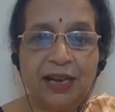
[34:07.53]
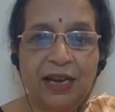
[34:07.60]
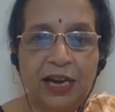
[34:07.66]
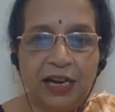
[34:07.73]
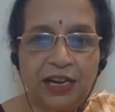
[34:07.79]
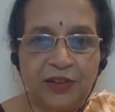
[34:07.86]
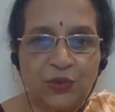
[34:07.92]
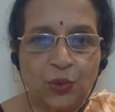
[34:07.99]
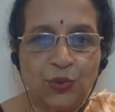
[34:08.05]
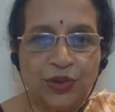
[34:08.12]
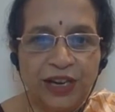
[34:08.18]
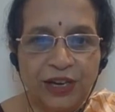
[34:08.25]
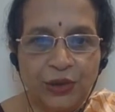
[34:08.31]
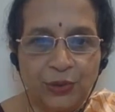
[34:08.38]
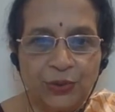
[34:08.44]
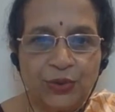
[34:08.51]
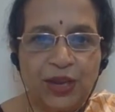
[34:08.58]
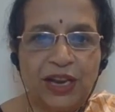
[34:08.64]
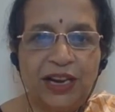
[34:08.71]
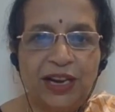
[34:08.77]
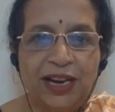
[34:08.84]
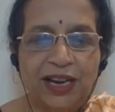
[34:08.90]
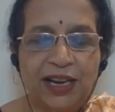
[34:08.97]
It is only to
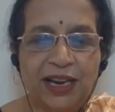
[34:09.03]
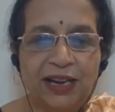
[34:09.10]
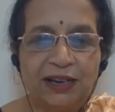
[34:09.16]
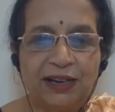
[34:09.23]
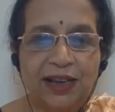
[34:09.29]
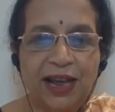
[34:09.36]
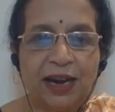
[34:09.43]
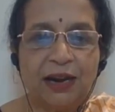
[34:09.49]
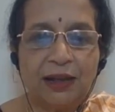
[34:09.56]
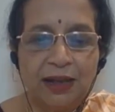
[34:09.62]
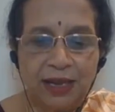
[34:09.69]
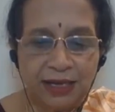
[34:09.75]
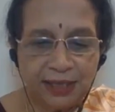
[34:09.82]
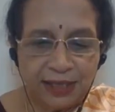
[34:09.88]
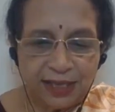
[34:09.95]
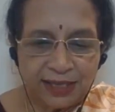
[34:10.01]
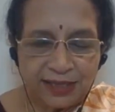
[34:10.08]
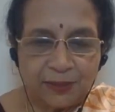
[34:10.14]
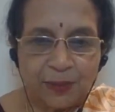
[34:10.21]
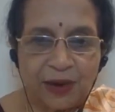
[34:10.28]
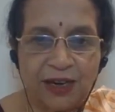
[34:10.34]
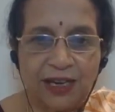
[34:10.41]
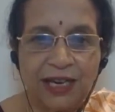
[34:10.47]
indicate that this
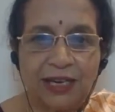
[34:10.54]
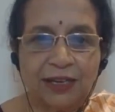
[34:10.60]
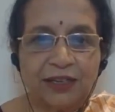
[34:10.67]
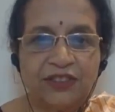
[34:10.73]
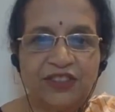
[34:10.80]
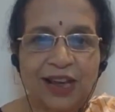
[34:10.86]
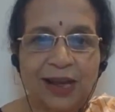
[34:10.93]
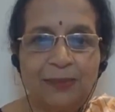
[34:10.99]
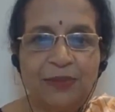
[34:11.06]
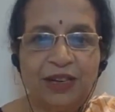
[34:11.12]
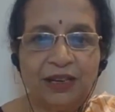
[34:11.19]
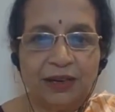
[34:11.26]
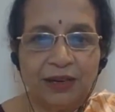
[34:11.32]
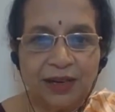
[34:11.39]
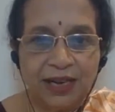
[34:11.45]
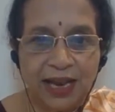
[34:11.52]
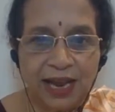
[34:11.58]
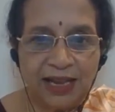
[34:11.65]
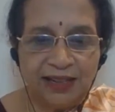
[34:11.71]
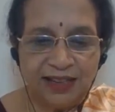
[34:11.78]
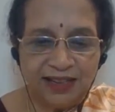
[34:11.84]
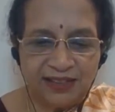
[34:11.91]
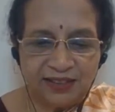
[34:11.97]
particular chapter
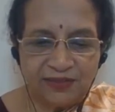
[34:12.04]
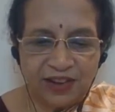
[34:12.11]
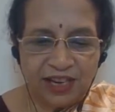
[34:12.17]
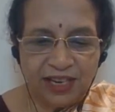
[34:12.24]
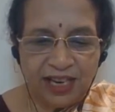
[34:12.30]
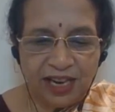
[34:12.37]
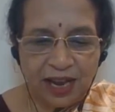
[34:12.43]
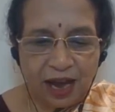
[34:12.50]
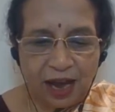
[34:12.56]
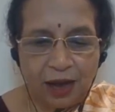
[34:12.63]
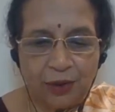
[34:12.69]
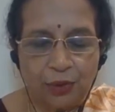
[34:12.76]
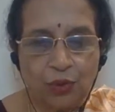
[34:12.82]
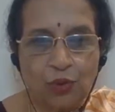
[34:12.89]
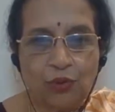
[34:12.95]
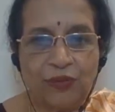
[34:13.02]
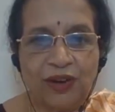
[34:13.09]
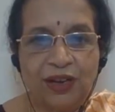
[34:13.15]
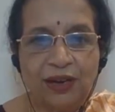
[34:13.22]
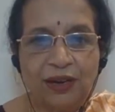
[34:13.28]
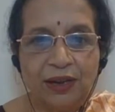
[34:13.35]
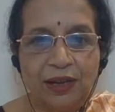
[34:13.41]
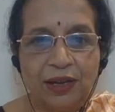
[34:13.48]
and this valley are over.